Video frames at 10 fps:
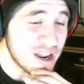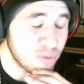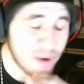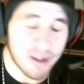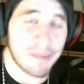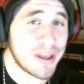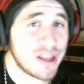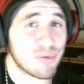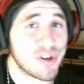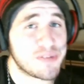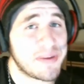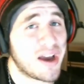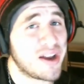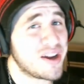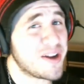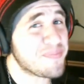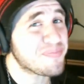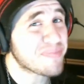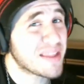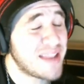rest in peace, Rich Piana.
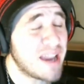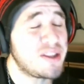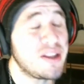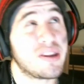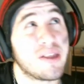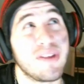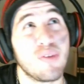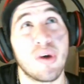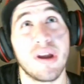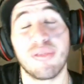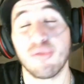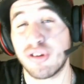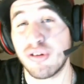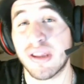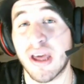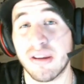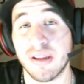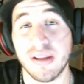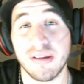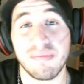1971 through
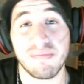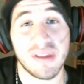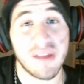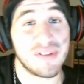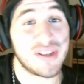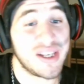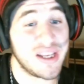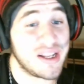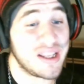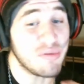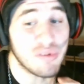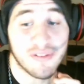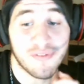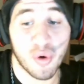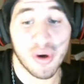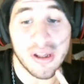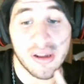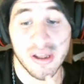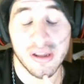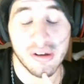2017, he was
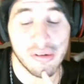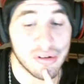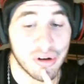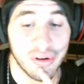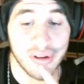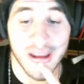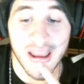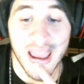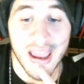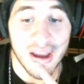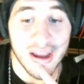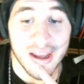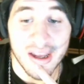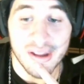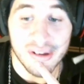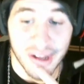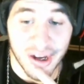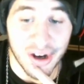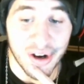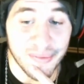46 years old.
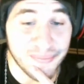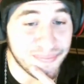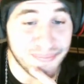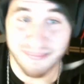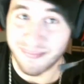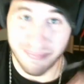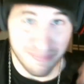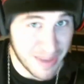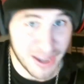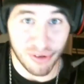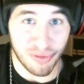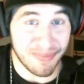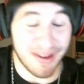So may you